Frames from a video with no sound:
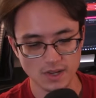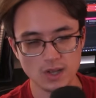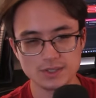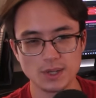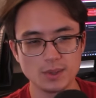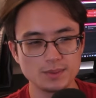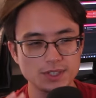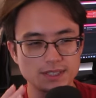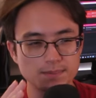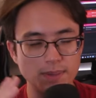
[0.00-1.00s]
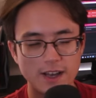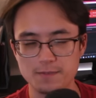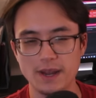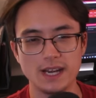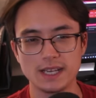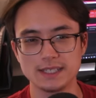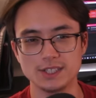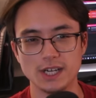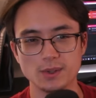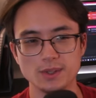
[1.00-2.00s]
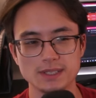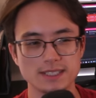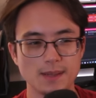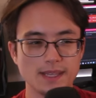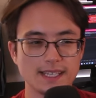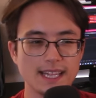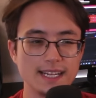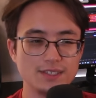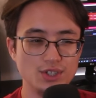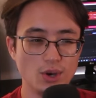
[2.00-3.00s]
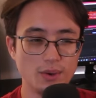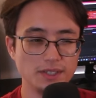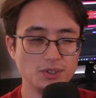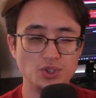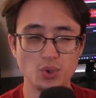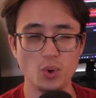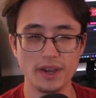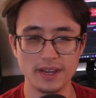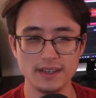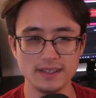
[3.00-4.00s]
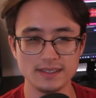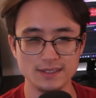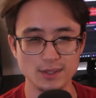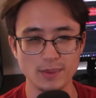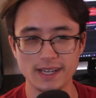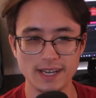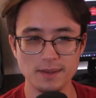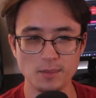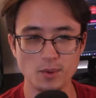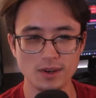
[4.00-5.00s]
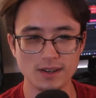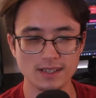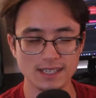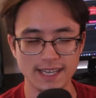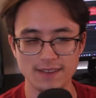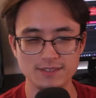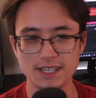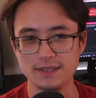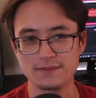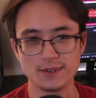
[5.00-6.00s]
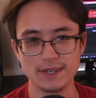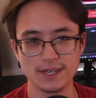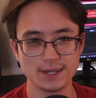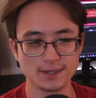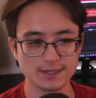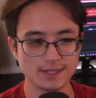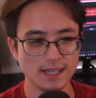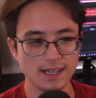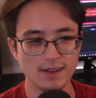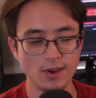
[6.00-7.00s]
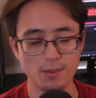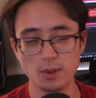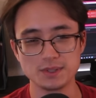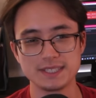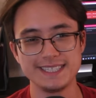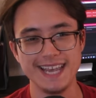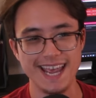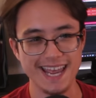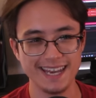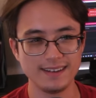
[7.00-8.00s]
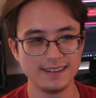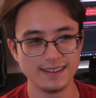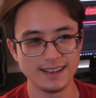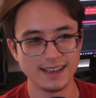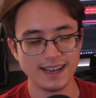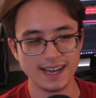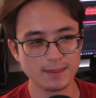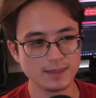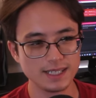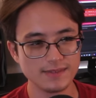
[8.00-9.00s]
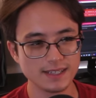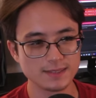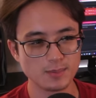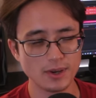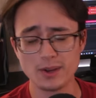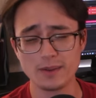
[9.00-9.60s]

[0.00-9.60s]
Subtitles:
Also, just puff painting in general is something that I don't enjoy doing anymore. Like, I've done it for years, almost 10, I believe at this point.